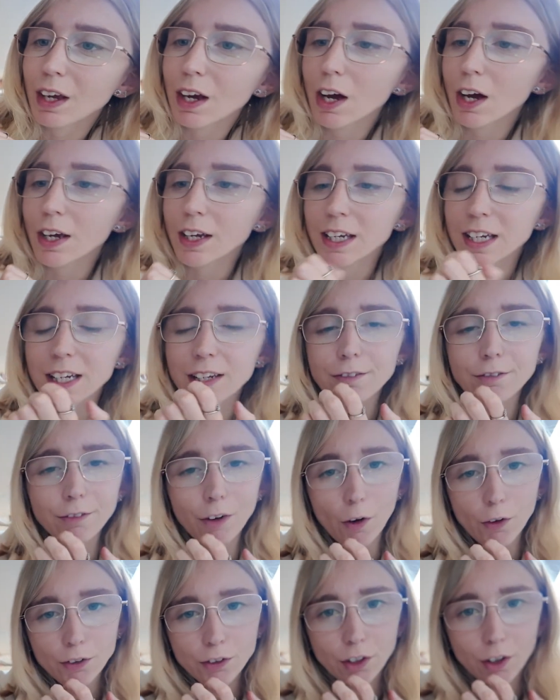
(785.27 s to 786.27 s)
a Heat
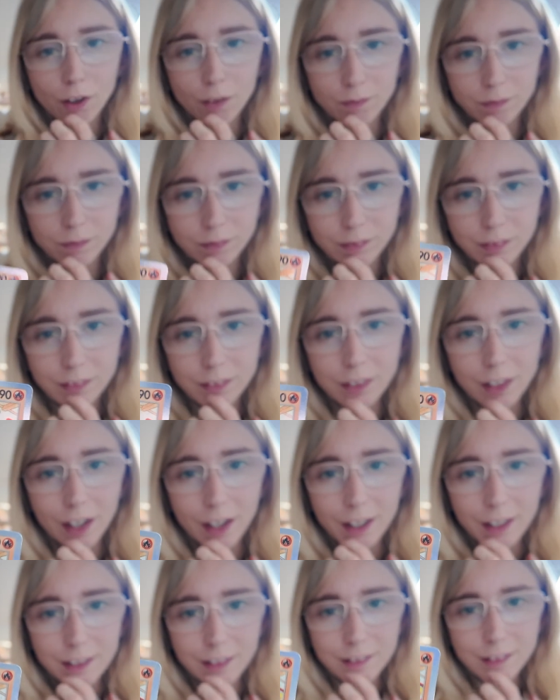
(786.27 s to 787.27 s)
Rotom.
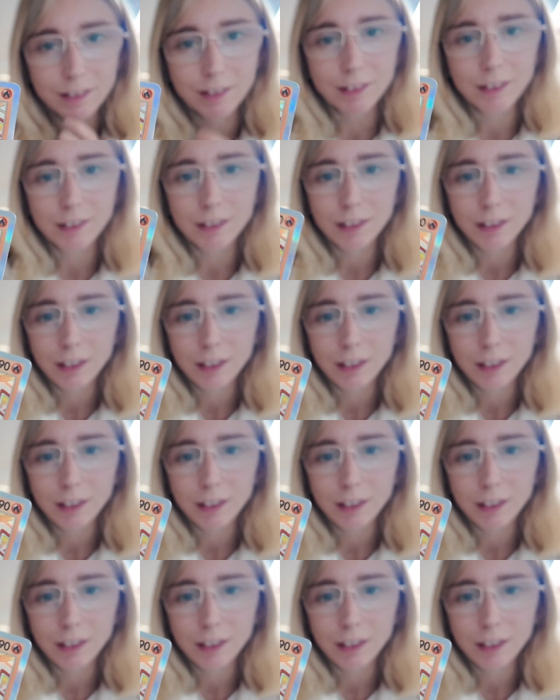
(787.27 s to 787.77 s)
Nice.